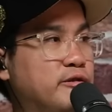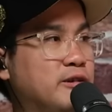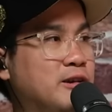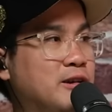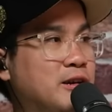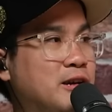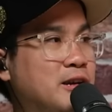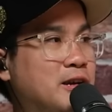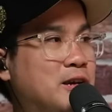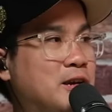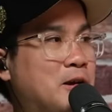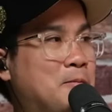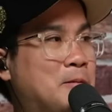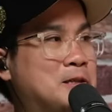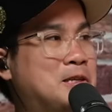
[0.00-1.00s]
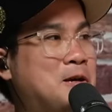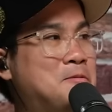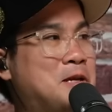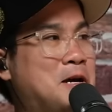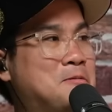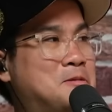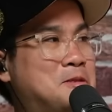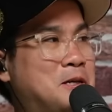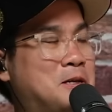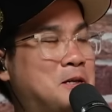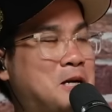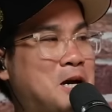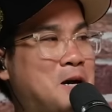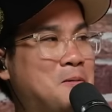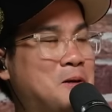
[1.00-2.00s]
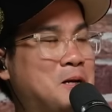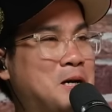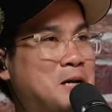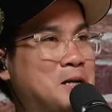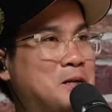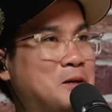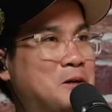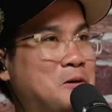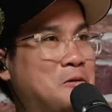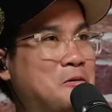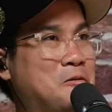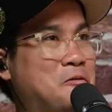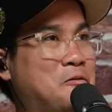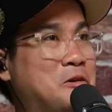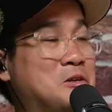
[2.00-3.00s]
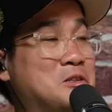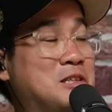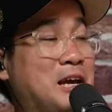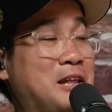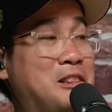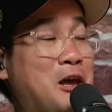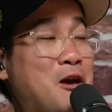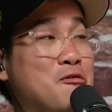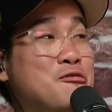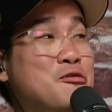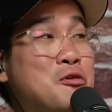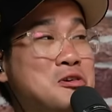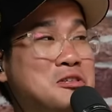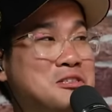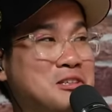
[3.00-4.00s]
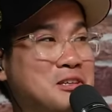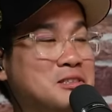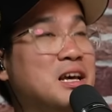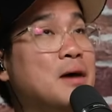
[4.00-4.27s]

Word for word: Yeah, yeah, yes. yeah. But sometimes it kind of feels like they are forcing.